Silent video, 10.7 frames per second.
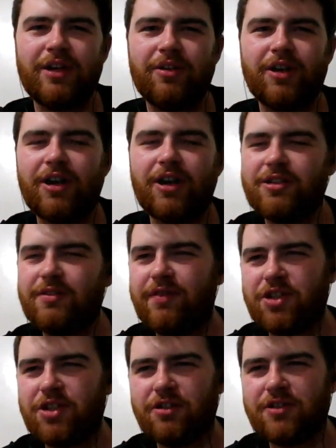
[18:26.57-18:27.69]
cause
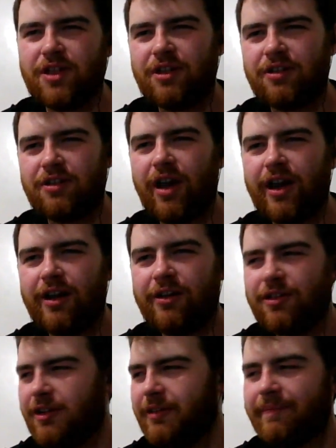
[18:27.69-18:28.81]
fissures in the ground
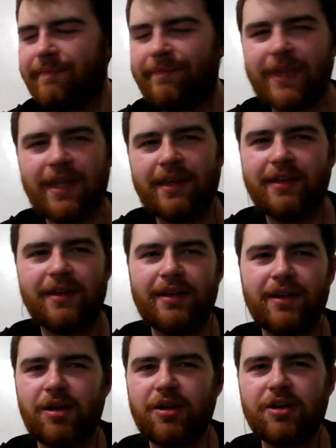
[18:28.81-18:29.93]
and
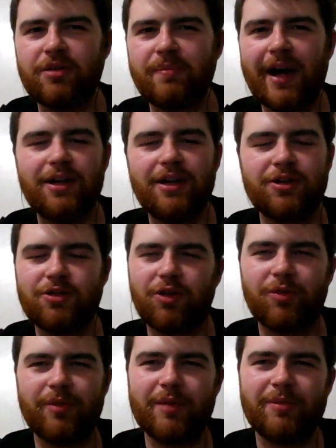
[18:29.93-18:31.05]
mind control
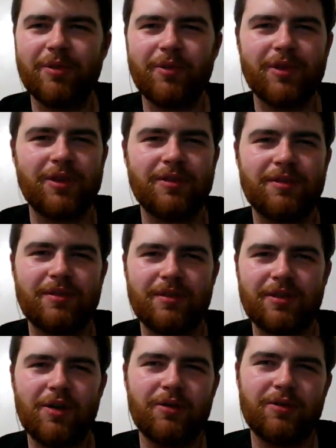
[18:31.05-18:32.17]
people with
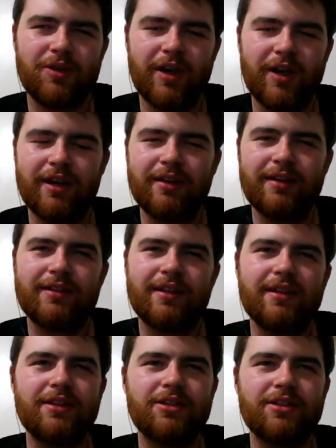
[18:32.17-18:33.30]
no training.
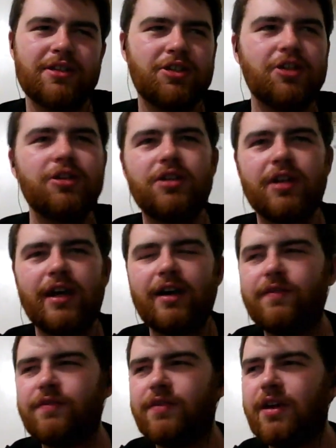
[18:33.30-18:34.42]
It's good to
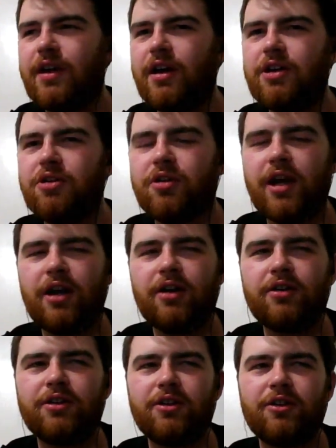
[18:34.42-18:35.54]
have your
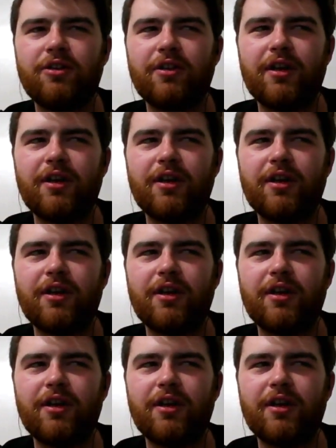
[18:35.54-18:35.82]
character